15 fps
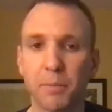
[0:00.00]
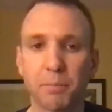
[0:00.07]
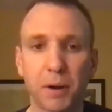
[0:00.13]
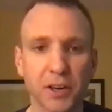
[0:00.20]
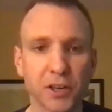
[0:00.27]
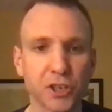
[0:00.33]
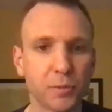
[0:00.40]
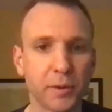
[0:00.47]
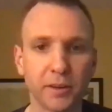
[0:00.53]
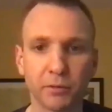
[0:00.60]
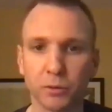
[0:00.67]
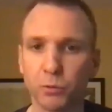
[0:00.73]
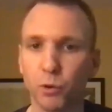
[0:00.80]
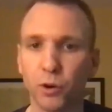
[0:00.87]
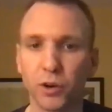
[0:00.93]
punishment,
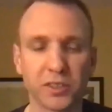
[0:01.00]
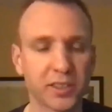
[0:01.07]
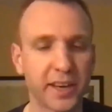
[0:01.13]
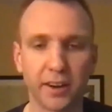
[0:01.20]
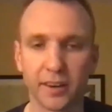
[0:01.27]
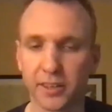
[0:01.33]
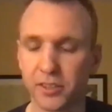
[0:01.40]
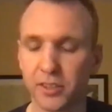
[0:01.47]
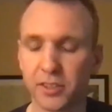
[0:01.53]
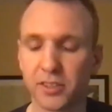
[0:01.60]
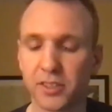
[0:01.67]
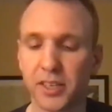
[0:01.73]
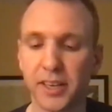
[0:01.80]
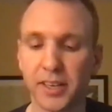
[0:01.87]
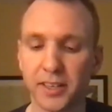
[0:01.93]
rewards, carrots,
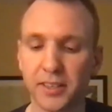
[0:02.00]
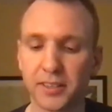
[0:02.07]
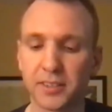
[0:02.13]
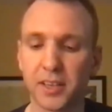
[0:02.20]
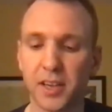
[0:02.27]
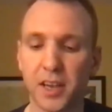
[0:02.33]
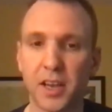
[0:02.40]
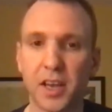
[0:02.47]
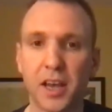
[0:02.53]
sticks,